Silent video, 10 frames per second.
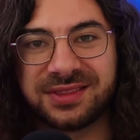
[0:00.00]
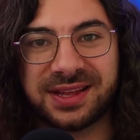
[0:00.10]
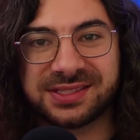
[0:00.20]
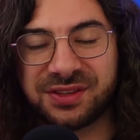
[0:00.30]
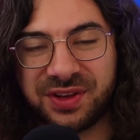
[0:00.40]

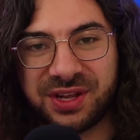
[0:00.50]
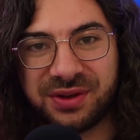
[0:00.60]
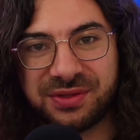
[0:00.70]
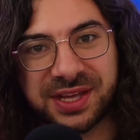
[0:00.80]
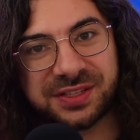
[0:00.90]
That's the
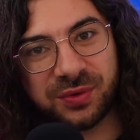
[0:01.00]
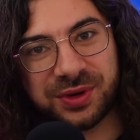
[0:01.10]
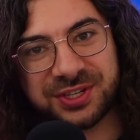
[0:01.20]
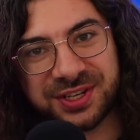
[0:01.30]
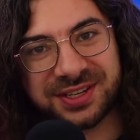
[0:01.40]
video. Thanks for
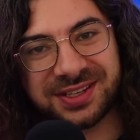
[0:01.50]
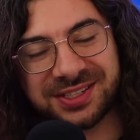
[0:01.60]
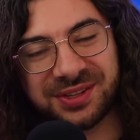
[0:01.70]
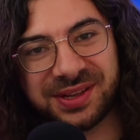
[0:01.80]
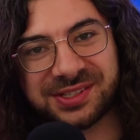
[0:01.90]
watching.
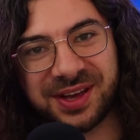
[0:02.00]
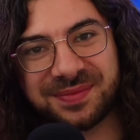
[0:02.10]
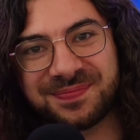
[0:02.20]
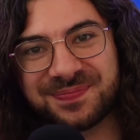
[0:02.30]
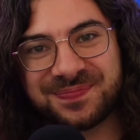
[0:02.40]
Until next
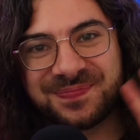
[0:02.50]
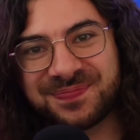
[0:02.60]
time.